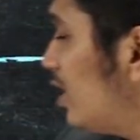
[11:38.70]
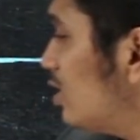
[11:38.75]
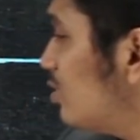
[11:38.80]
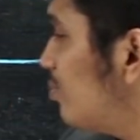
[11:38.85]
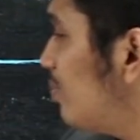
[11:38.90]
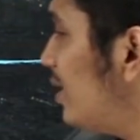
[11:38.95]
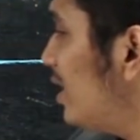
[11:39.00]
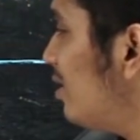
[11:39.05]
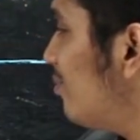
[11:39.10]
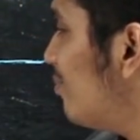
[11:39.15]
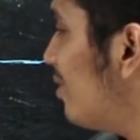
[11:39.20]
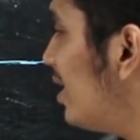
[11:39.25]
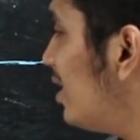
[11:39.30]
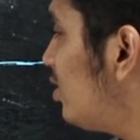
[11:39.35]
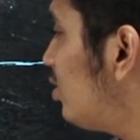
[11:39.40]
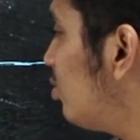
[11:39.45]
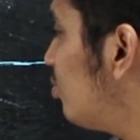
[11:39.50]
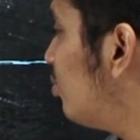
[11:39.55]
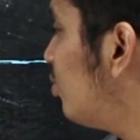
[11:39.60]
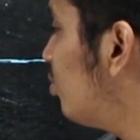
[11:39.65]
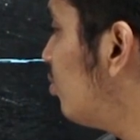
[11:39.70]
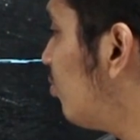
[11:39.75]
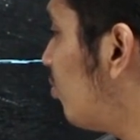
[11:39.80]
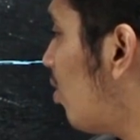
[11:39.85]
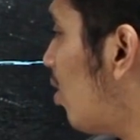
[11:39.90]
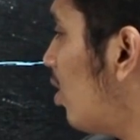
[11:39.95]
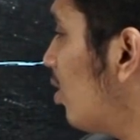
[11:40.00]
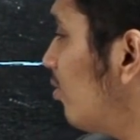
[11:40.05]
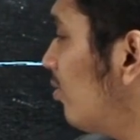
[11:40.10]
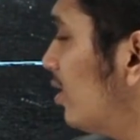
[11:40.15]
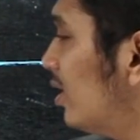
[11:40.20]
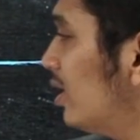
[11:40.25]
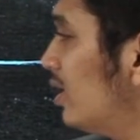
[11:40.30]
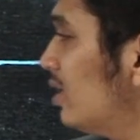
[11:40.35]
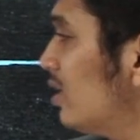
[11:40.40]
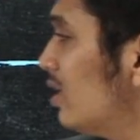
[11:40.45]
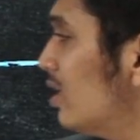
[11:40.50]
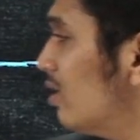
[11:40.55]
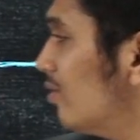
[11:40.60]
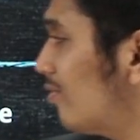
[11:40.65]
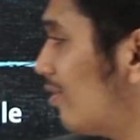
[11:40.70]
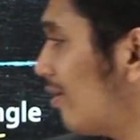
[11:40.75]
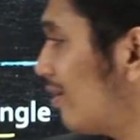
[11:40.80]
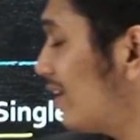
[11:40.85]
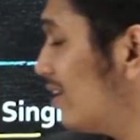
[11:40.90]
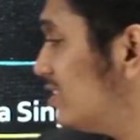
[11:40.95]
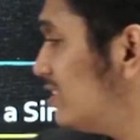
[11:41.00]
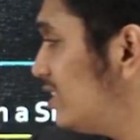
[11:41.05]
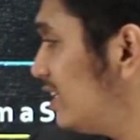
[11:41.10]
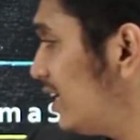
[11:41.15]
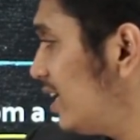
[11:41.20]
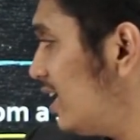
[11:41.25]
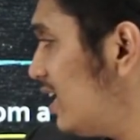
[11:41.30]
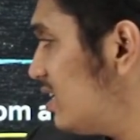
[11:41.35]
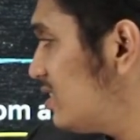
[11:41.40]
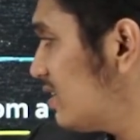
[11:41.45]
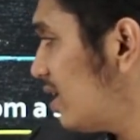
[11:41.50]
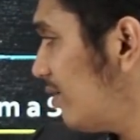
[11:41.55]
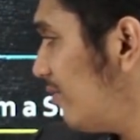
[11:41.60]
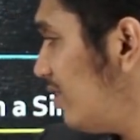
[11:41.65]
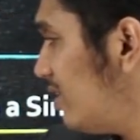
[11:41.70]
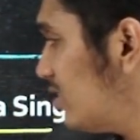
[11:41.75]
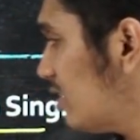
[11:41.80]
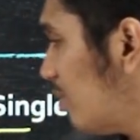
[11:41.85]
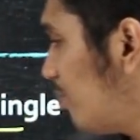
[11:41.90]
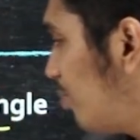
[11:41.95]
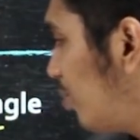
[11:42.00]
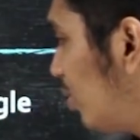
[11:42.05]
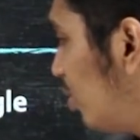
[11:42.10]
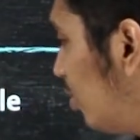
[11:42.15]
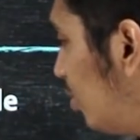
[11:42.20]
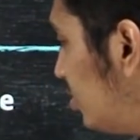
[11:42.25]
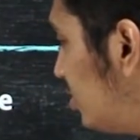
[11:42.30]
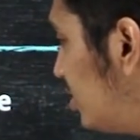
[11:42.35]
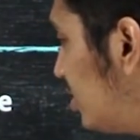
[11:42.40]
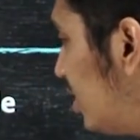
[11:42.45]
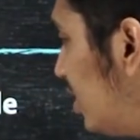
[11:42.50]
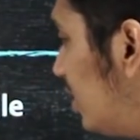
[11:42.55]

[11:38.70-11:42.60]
being made to move forward from a single service approach